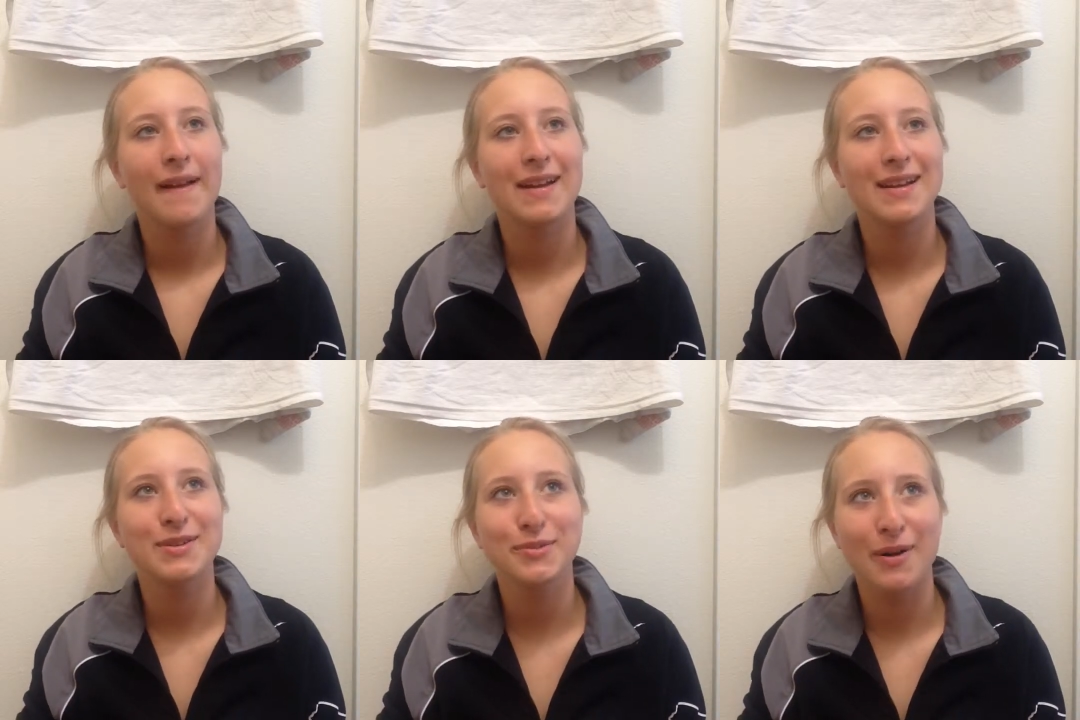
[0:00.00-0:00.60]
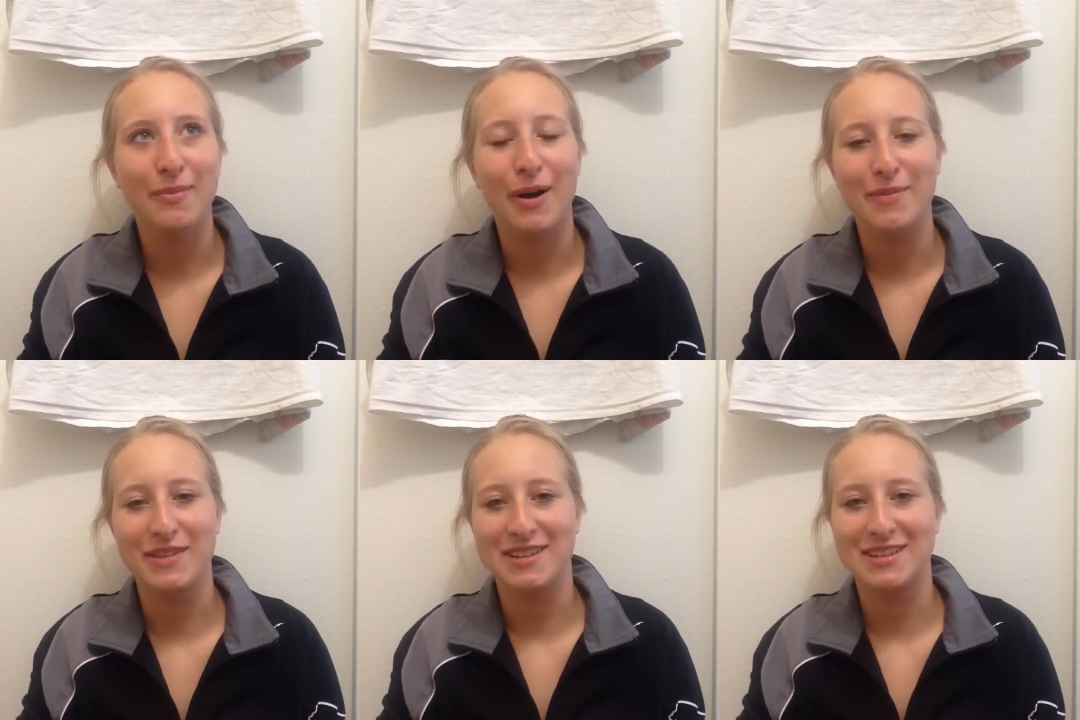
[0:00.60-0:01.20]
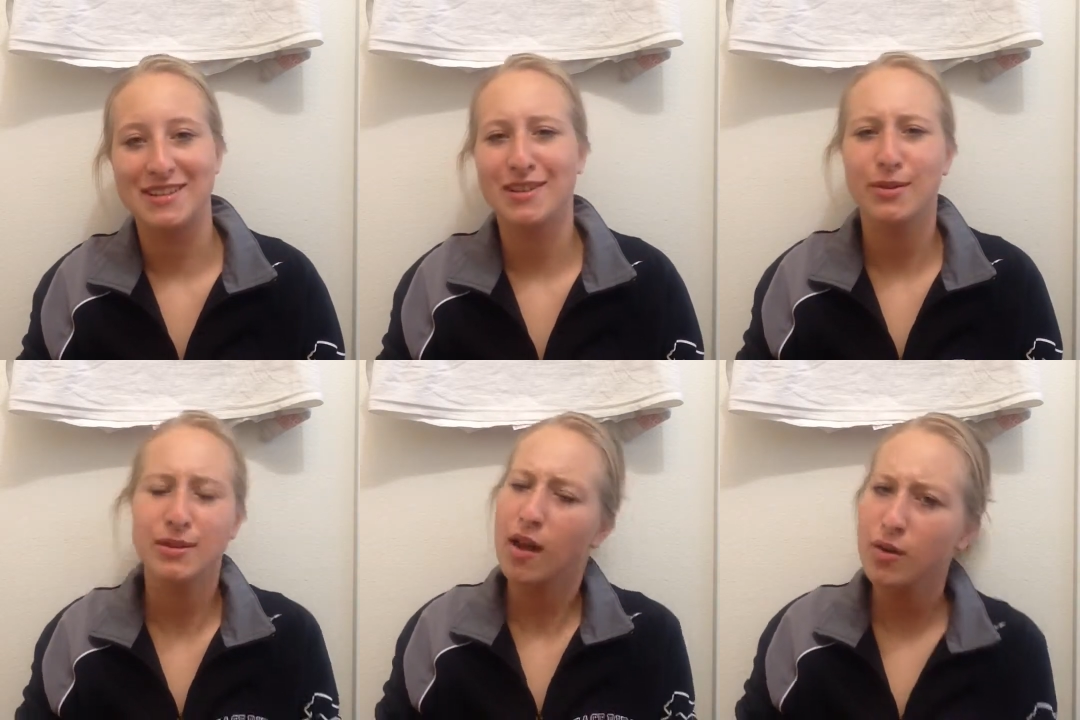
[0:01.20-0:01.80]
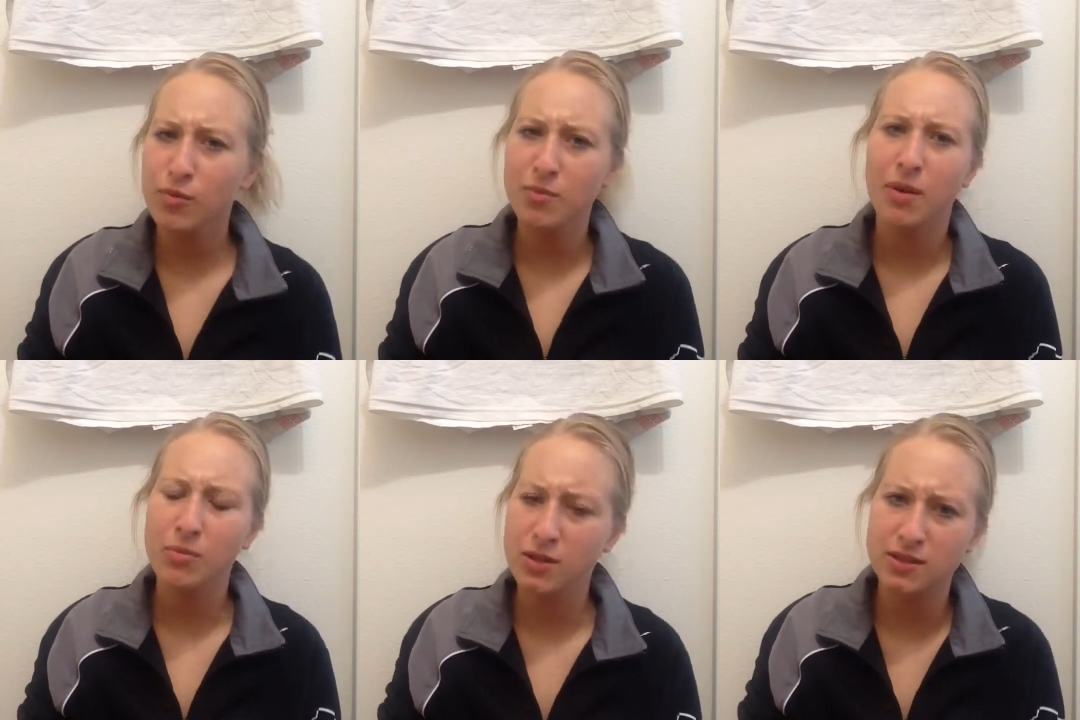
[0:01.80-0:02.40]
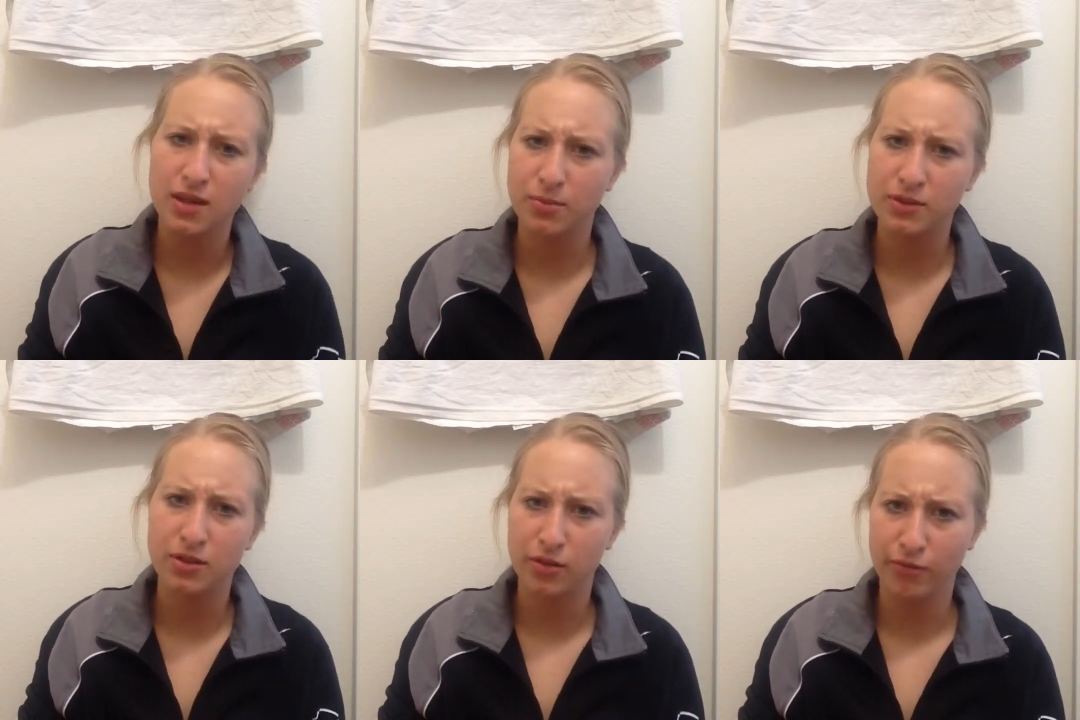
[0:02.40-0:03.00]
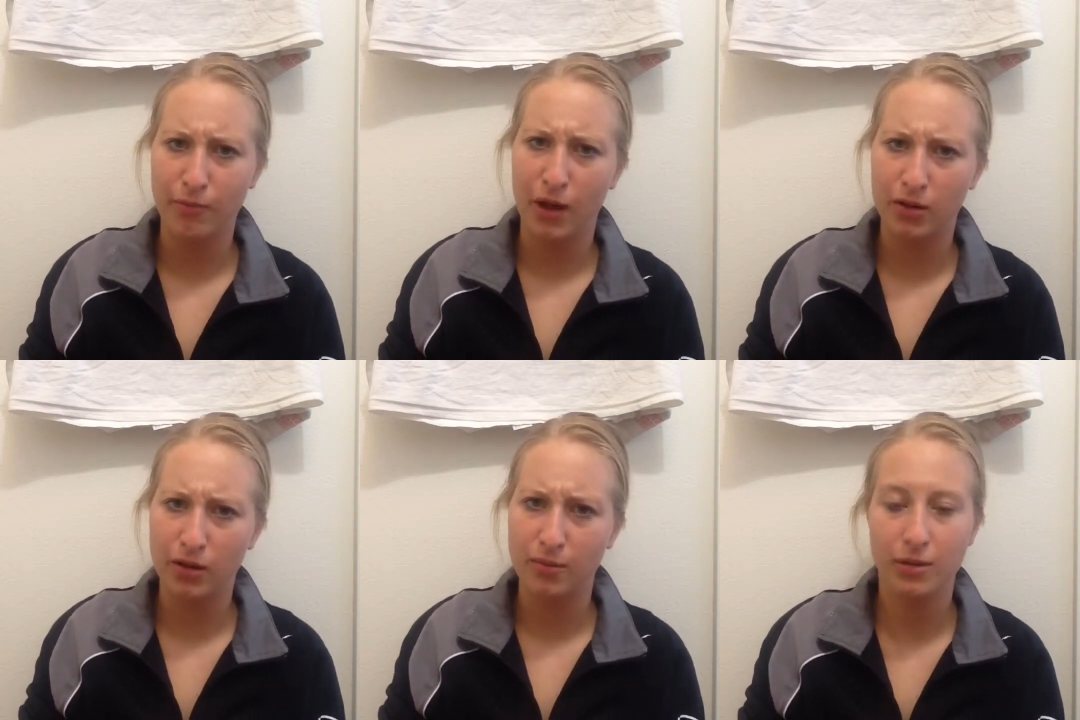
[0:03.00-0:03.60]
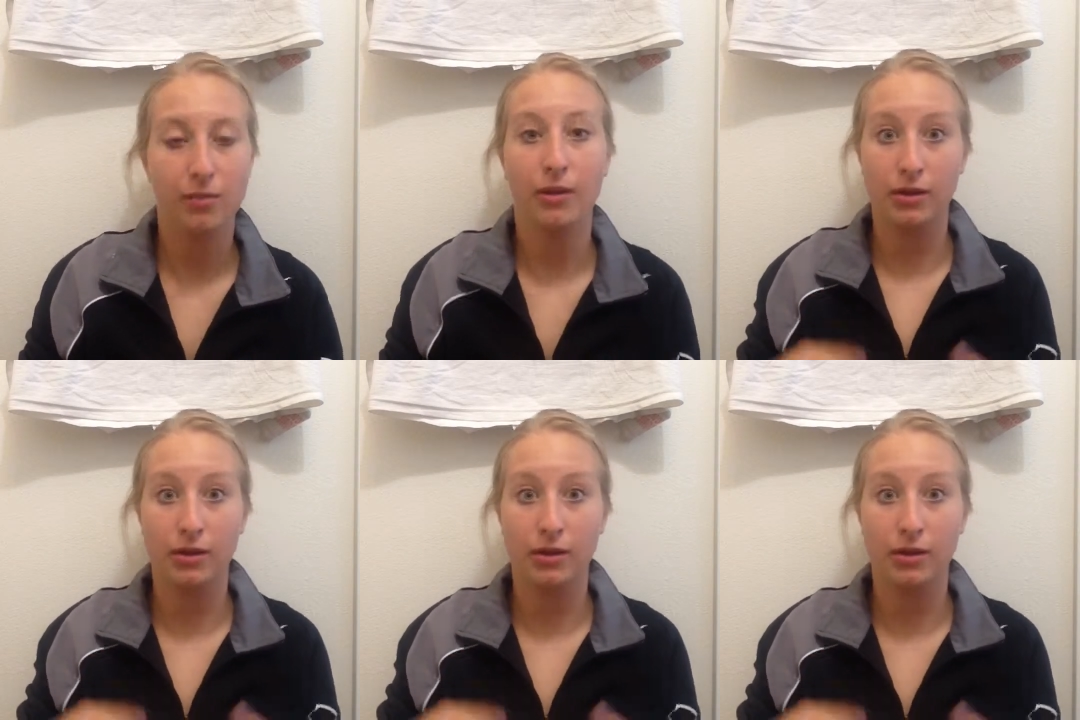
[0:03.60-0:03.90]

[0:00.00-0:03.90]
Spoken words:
And I told my mom this, and she goes, I don't remember this episode of Malcolm. And I'm